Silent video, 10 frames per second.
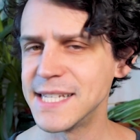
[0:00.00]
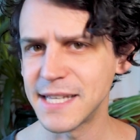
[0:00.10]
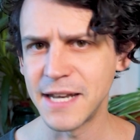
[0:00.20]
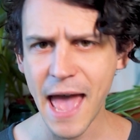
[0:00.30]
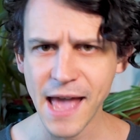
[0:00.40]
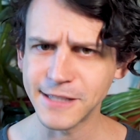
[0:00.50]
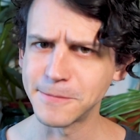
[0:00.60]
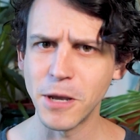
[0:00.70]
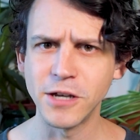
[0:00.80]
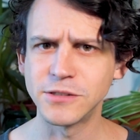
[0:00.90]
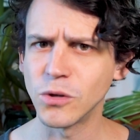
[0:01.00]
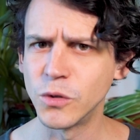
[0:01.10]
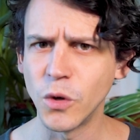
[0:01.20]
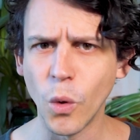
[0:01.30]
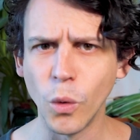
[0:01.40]
is an expert
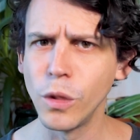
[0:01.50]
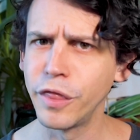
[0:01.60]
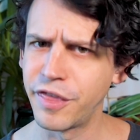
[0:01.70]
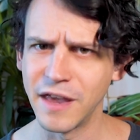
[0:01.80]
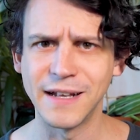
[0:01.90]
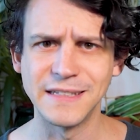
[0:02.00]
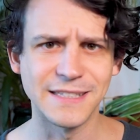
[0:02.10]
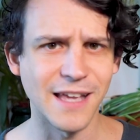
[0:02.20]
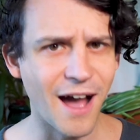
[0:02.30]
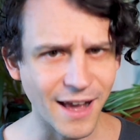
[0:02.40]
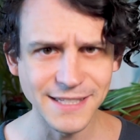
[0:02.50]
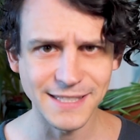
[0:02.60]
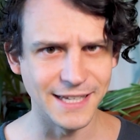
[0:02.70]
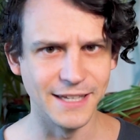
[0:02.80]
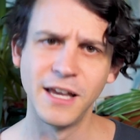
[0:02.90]
on all things
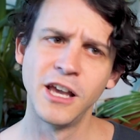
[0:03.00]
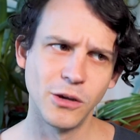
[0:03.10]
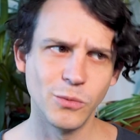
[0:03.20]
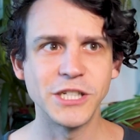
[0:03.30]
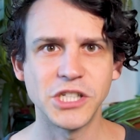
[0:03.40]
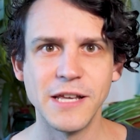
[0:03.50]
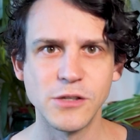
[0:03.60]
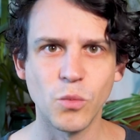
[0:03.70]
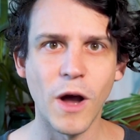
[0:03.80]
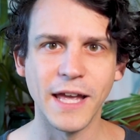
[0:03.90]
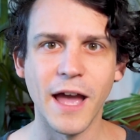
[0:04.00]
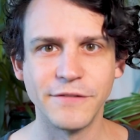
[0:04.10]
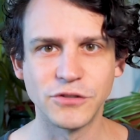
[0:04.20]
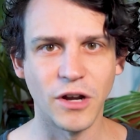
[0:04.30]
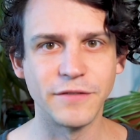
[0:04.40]
icy, which is why
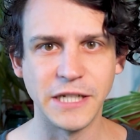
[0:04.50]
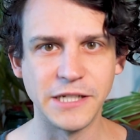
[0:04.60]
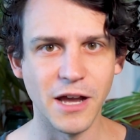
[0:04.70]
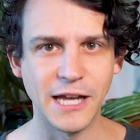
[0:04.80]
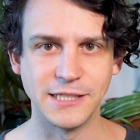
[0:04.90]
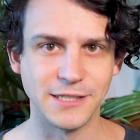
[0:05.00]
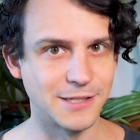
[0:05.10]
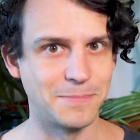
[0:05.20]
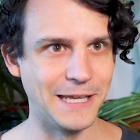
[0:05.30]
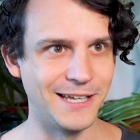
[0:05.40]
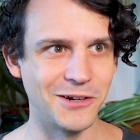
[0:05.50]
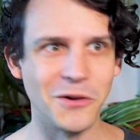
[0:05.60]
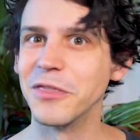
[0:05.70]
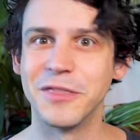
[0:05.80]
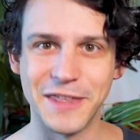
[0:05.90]
I've drafted her in to speak
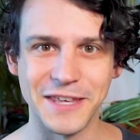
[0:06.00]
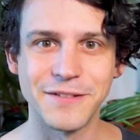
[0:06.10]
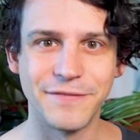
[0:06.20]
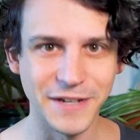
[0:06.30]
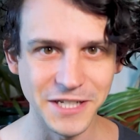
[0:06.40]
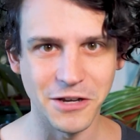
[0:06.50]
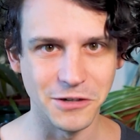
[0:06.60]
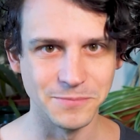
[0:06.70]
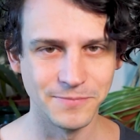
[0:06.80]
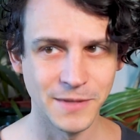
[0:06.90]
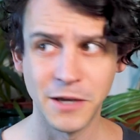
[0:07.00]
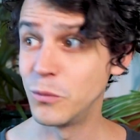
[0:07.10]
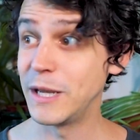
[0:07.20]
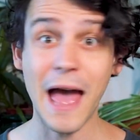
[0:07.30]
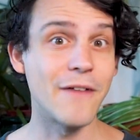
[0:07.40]
on this video.
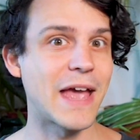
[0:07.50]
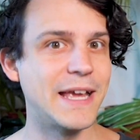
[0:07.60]
We have